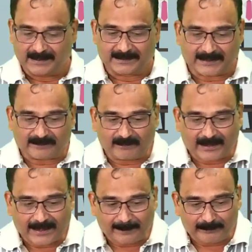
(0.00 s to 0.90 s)
that will
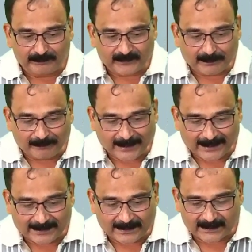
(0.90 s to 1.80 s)
have the
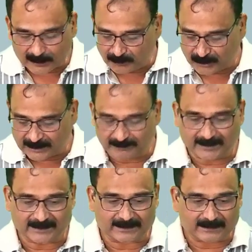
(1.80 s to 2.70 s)
brand
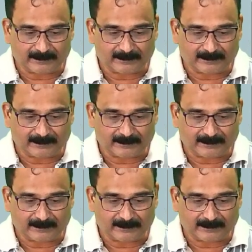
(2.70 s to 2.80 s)
responsiveness,